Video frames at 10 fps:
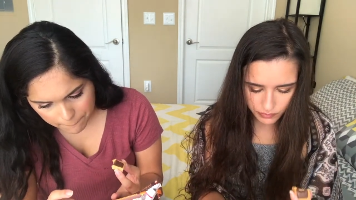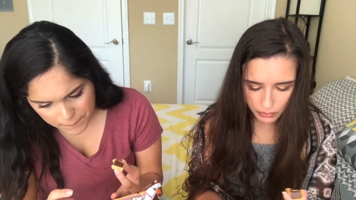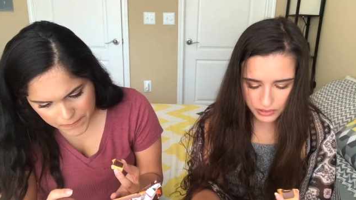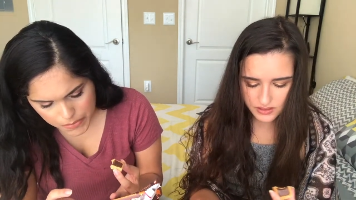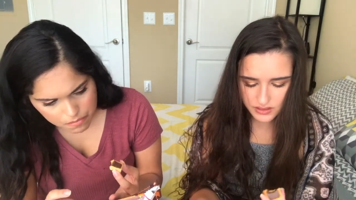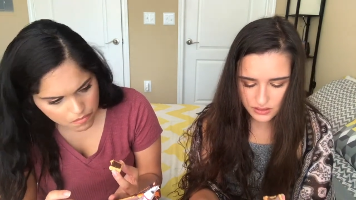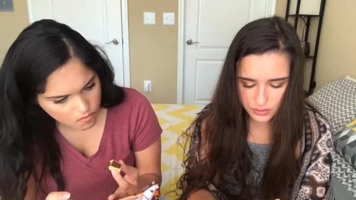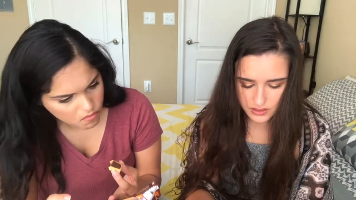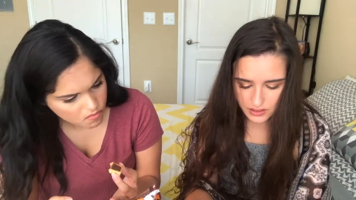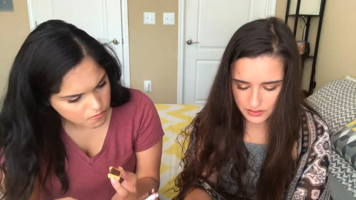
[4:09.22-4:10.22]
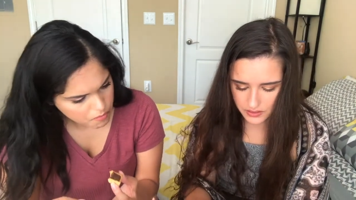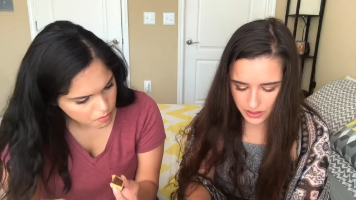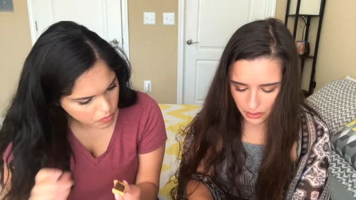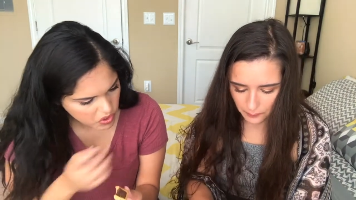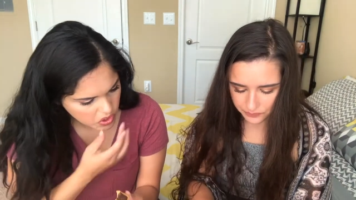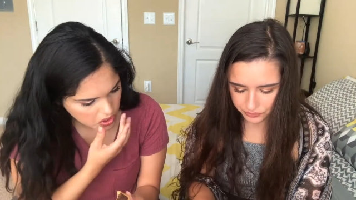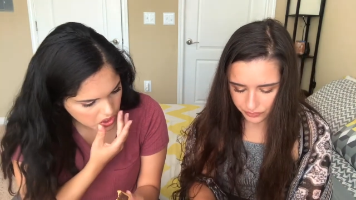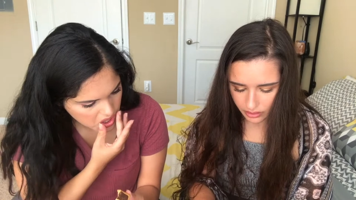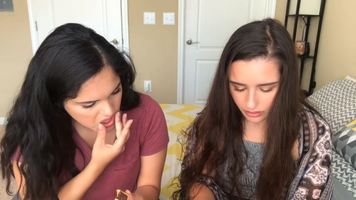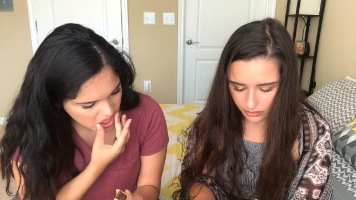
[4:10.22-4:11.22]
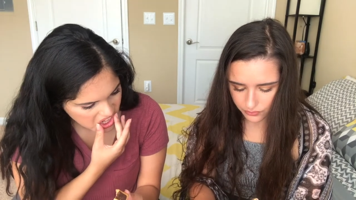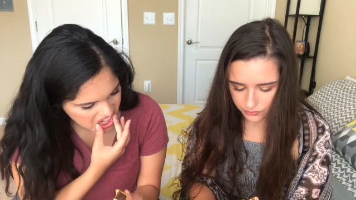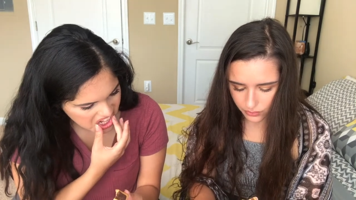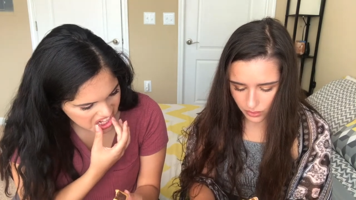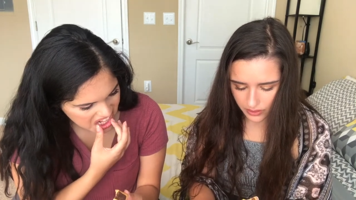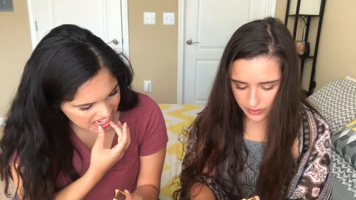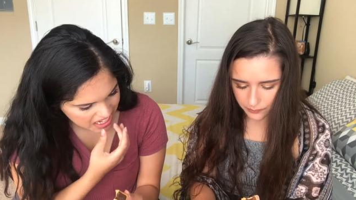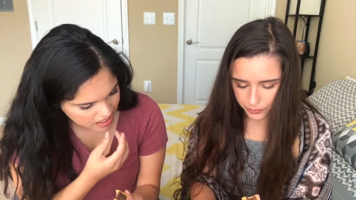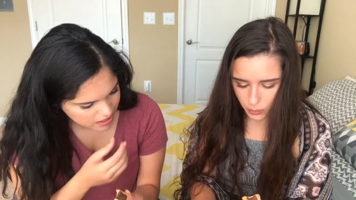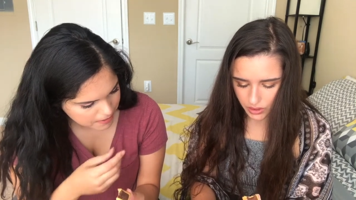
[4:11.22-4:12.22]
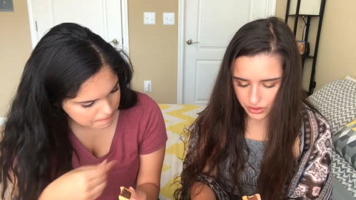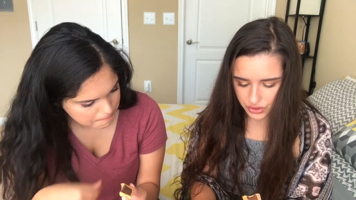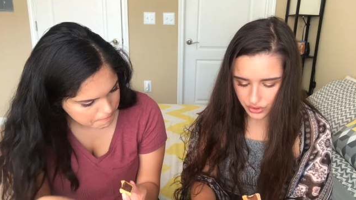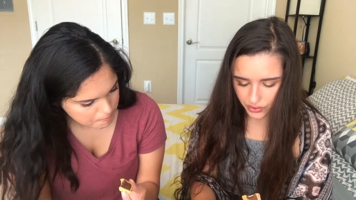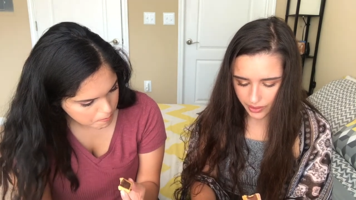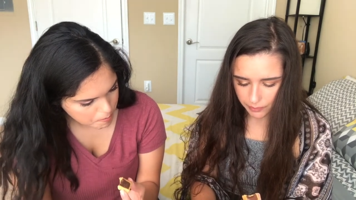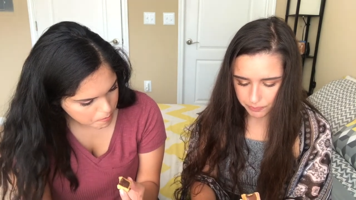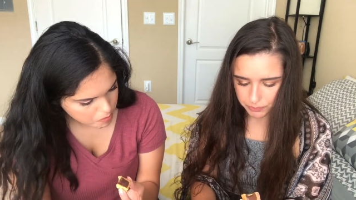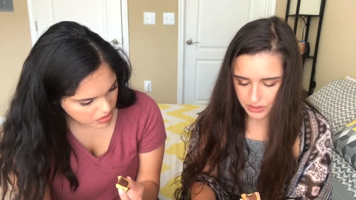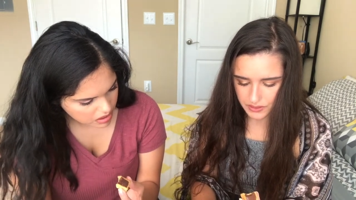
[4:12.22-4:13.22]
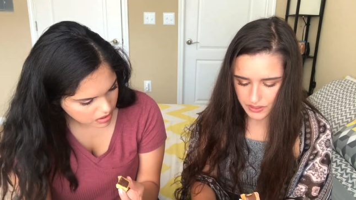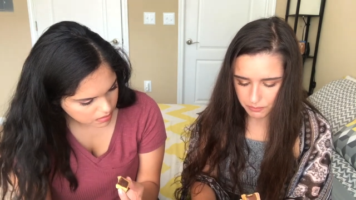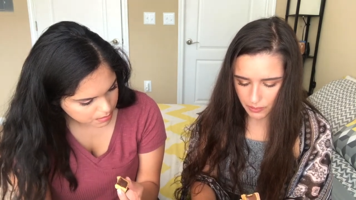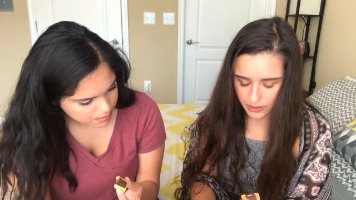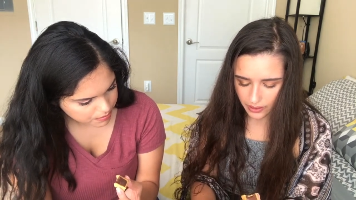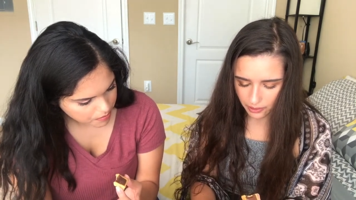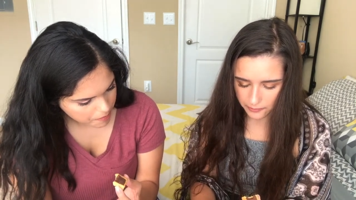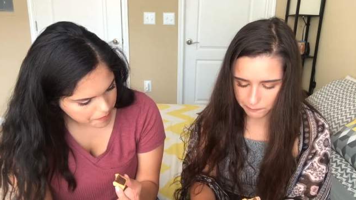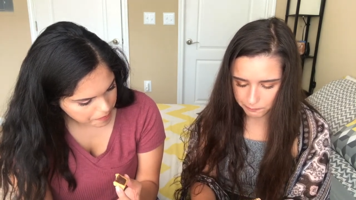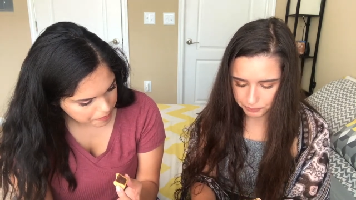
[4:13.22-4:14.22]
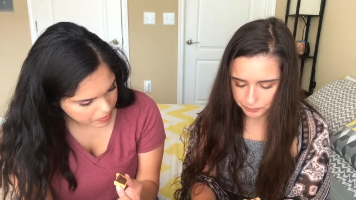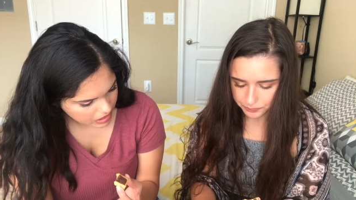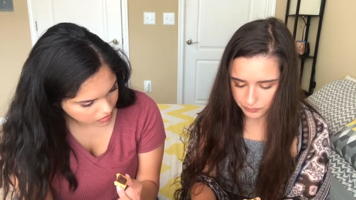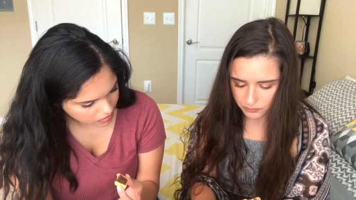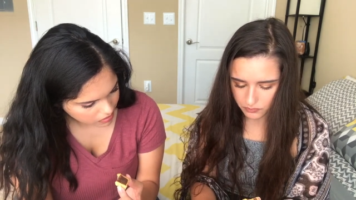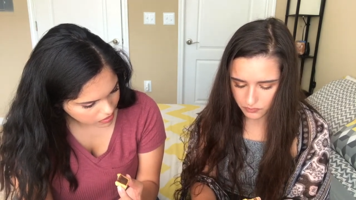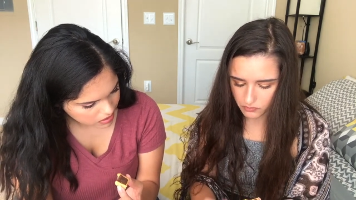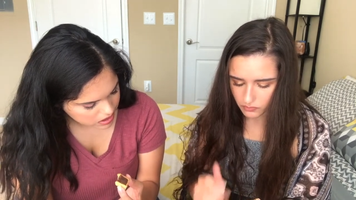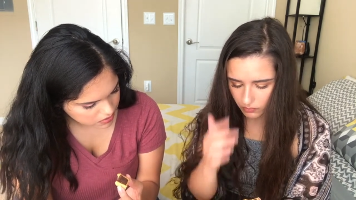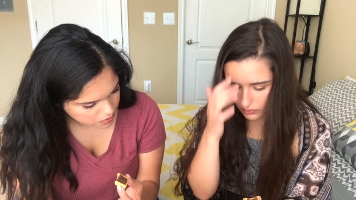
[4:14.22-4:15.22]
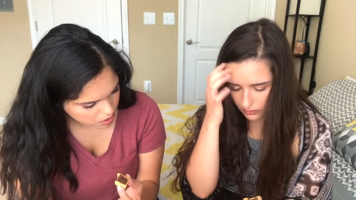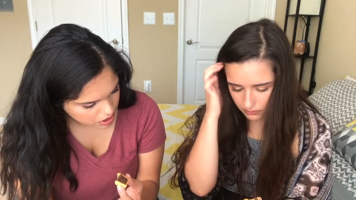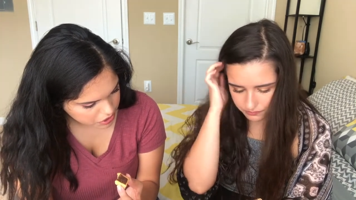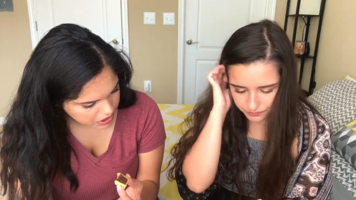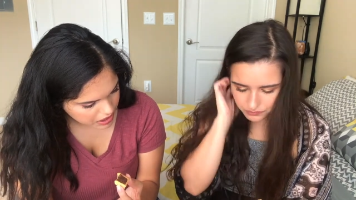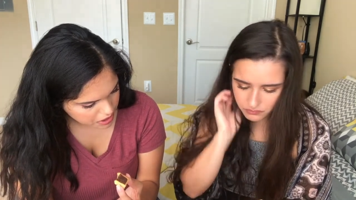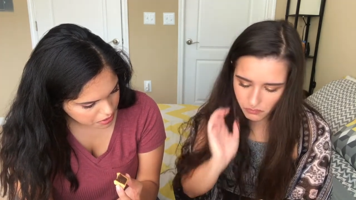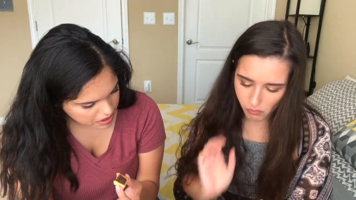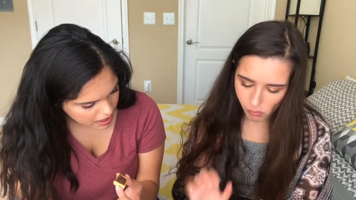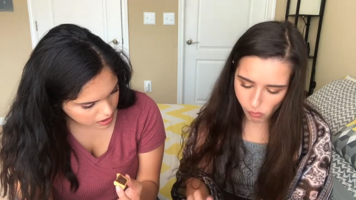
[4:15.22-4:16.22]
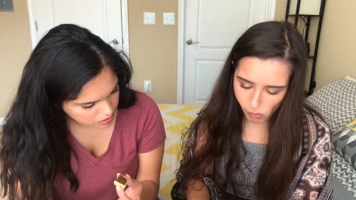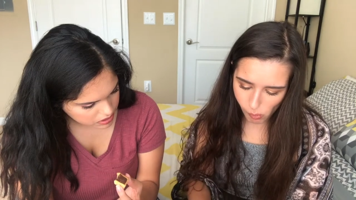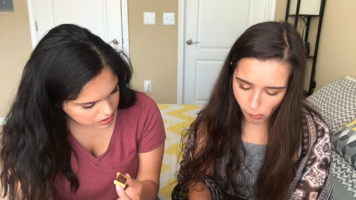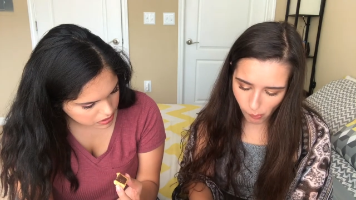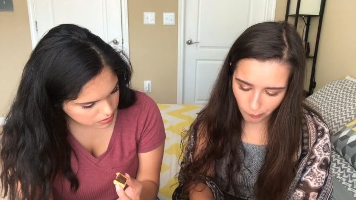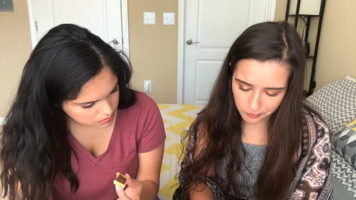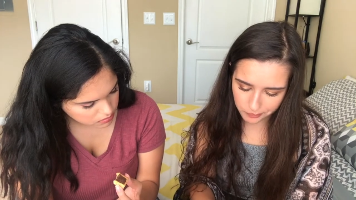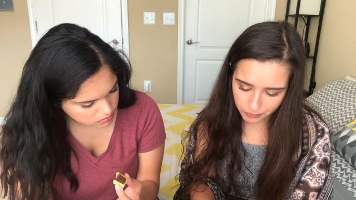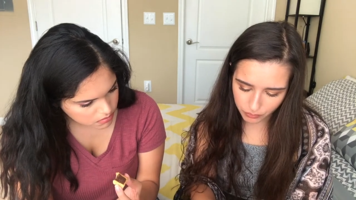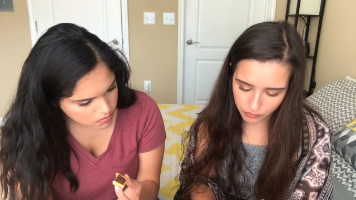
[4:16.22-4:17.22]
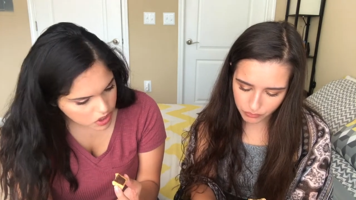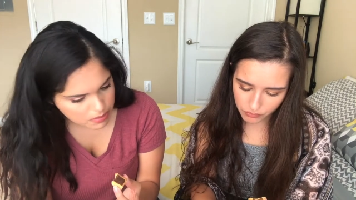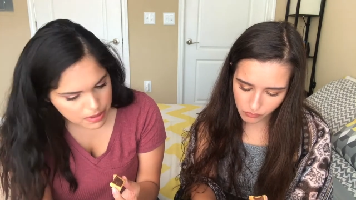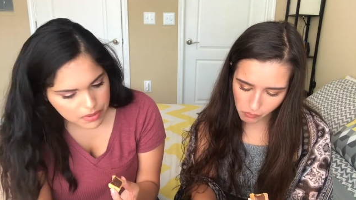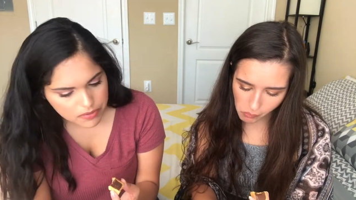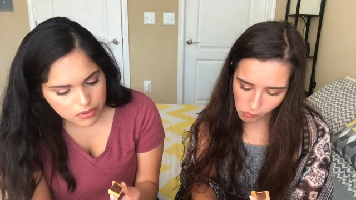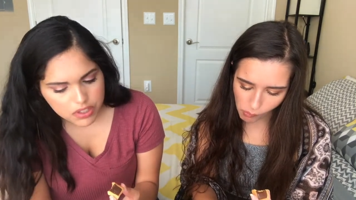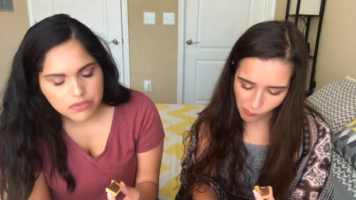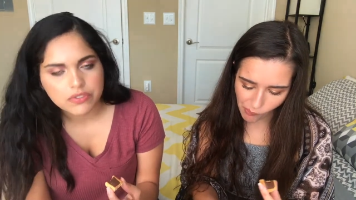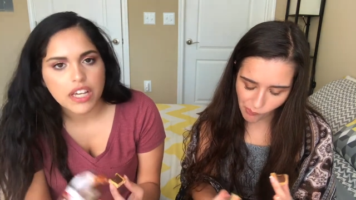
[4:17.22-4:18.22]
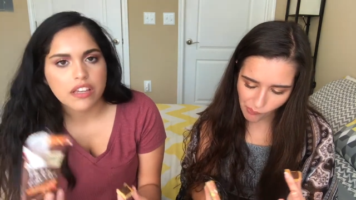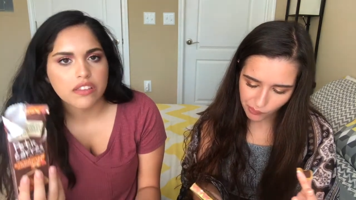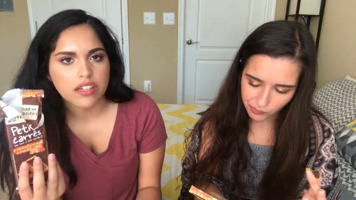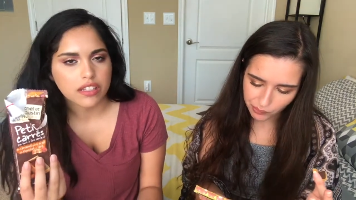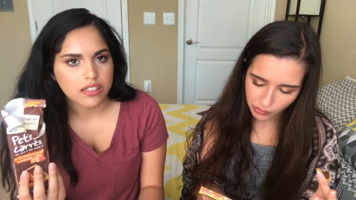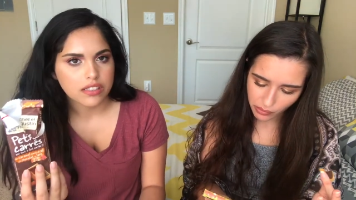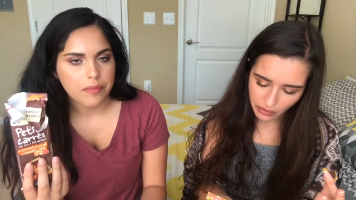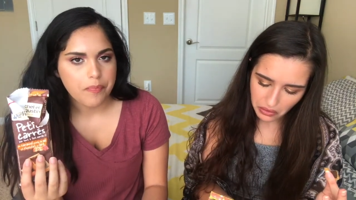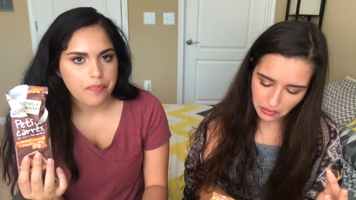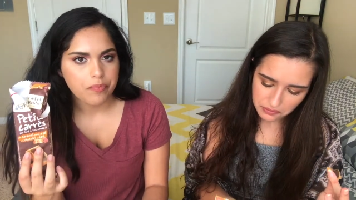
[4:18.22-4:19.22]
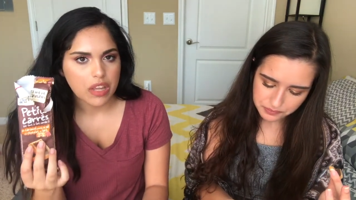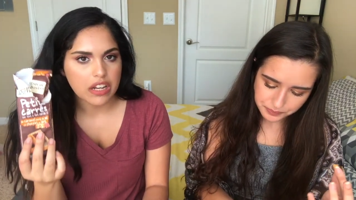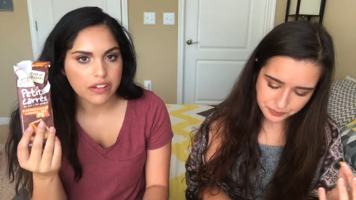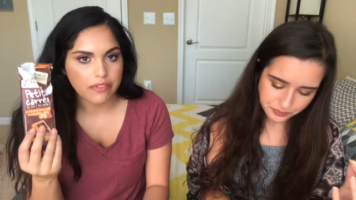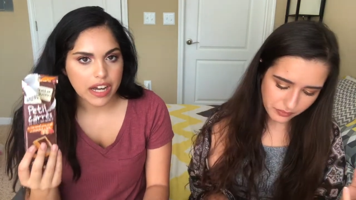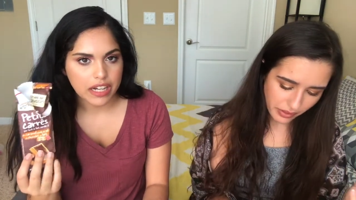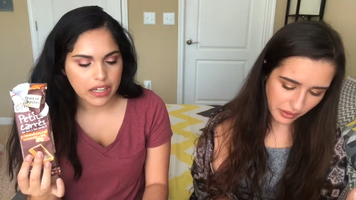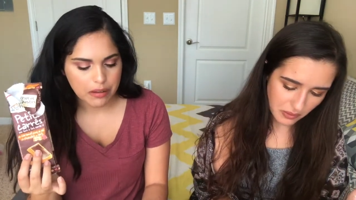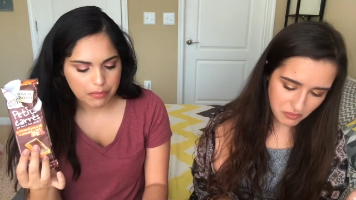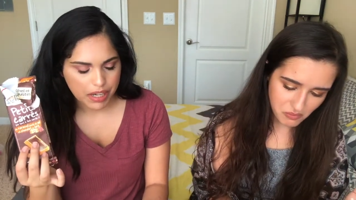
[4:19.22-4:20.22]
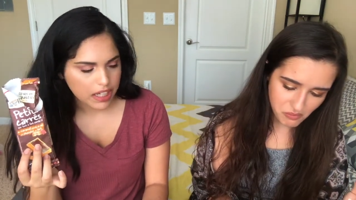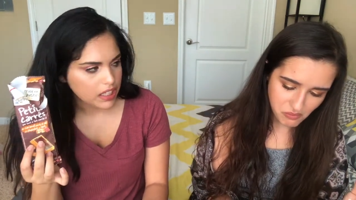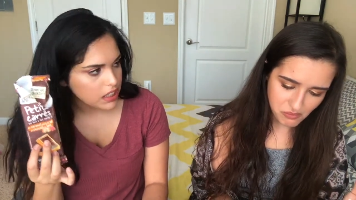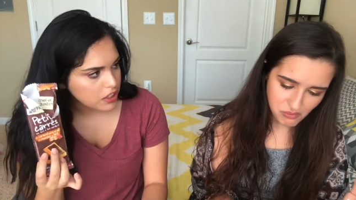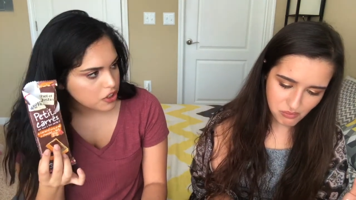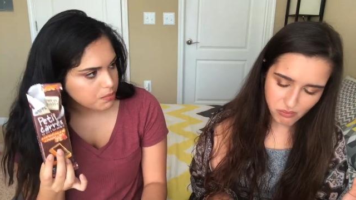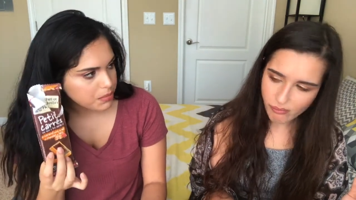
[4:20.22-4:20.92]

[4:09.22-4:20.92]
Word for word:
Speaker 1: because this one says like for 100 gram petite baguette
Speaker 2: is a 483 calories. Mm -hmm. So maybe if you take this and divide it by each